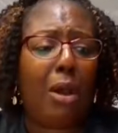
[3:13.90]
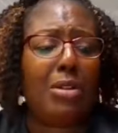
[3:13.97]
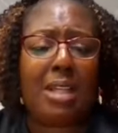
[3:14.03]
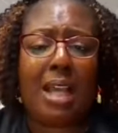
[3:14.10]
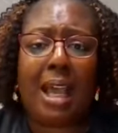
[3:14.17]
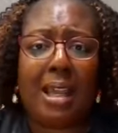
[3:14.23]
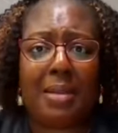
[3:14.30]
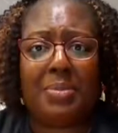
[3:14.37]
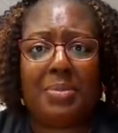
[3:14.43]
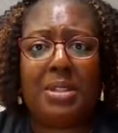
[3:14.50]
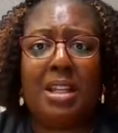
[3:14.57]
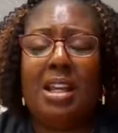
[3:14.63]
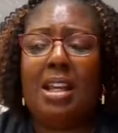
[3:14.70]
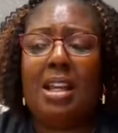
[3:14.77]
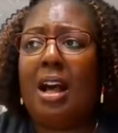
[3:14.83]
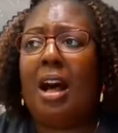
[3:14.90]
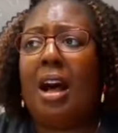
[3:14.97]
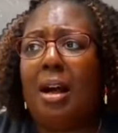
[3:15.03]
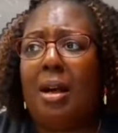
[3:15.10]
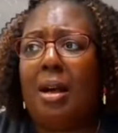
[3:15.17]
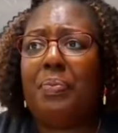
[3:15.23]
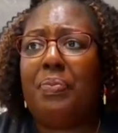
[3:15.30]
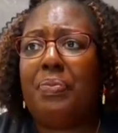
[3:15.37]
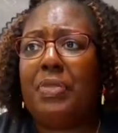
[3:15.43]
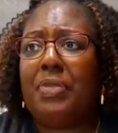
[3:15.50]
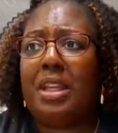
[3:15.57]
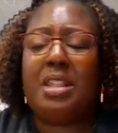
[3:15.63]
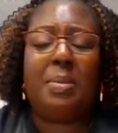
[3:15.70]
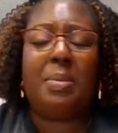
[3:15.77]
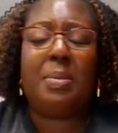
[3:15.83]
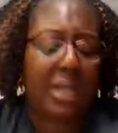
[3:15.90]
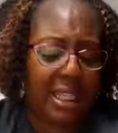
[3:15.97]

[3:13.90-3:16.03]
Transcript: all types, the